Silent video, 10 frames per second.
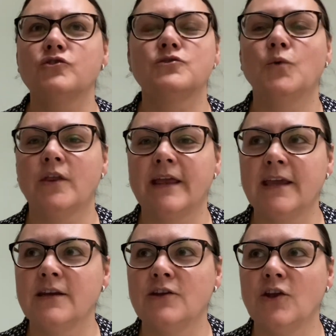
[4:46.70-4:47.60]
what they
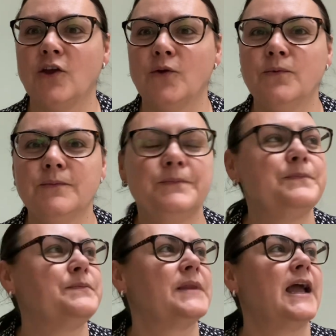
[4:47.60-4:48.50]
can do.
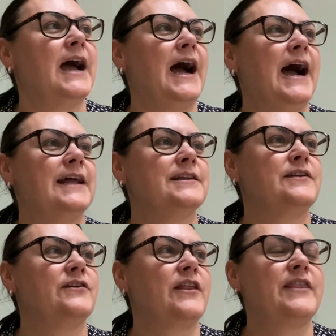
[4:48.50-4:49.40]

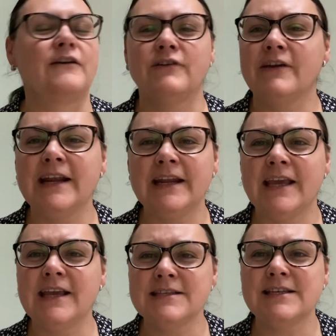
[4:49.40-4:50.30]
And they're really
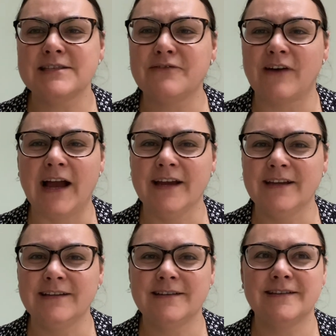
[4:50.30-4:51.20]
easy to
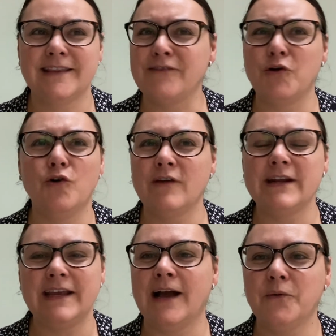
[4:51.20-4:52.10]
find. They're
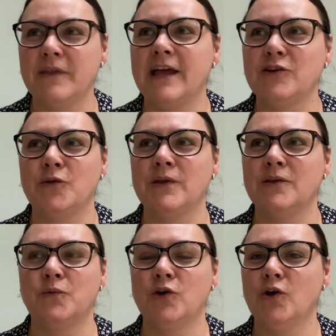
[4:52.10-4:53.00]
already out there doing the
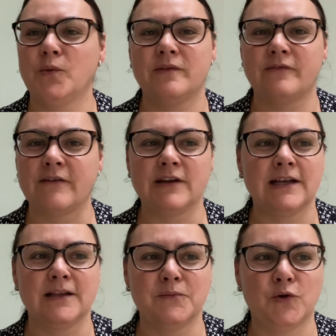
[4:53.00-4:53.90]
work with very
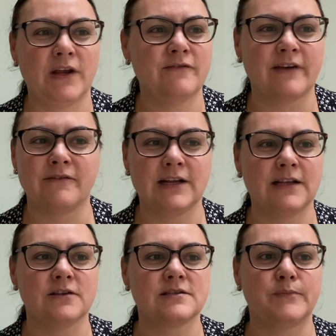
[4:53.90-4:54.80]
little money, very
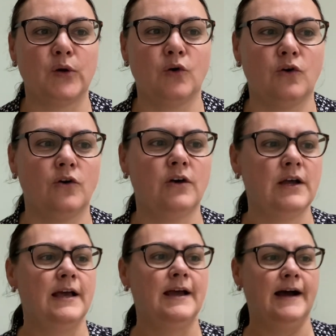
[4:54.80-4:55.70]
little support.
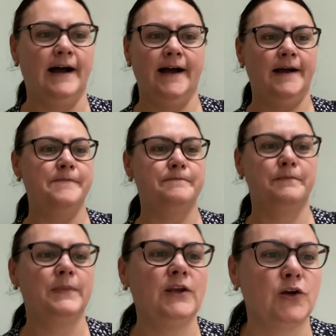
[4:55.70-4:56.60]
You
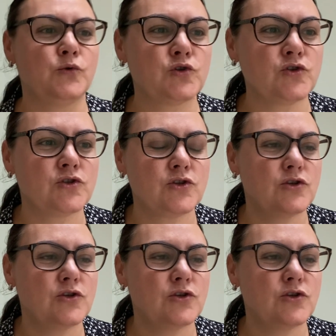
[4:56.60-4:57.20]
know, just